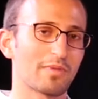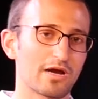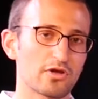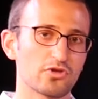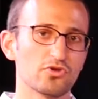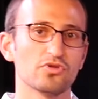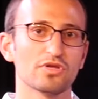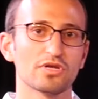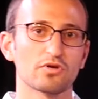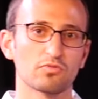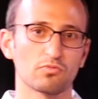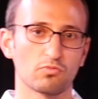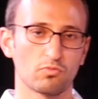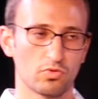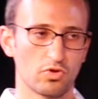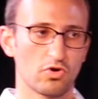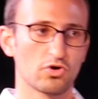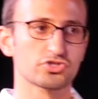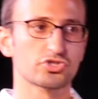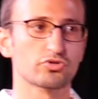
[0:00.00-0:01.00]
Our unit
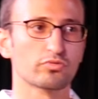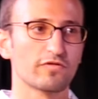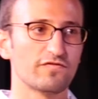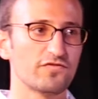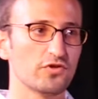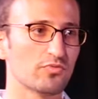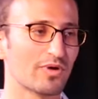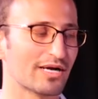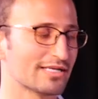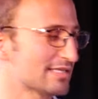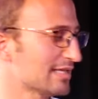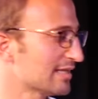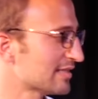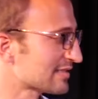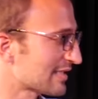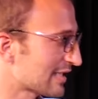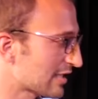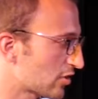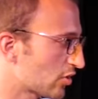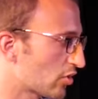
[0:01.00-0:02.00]
will also review
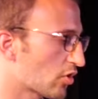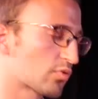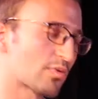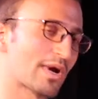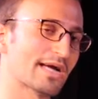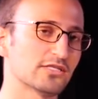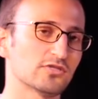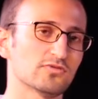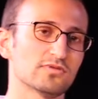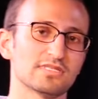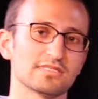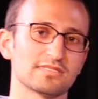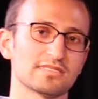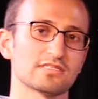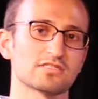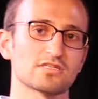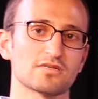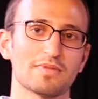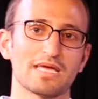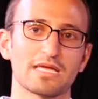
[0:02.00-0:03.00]
ideas, and it can go right to a
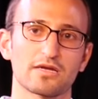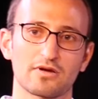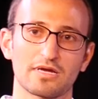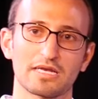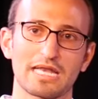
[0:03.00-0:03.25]
decision maker,